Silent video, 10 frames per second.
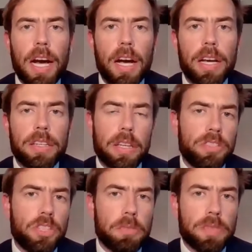
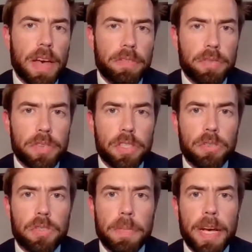in terms of having
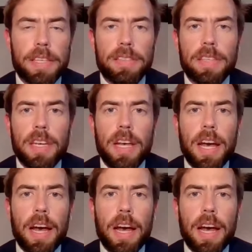fiscal space.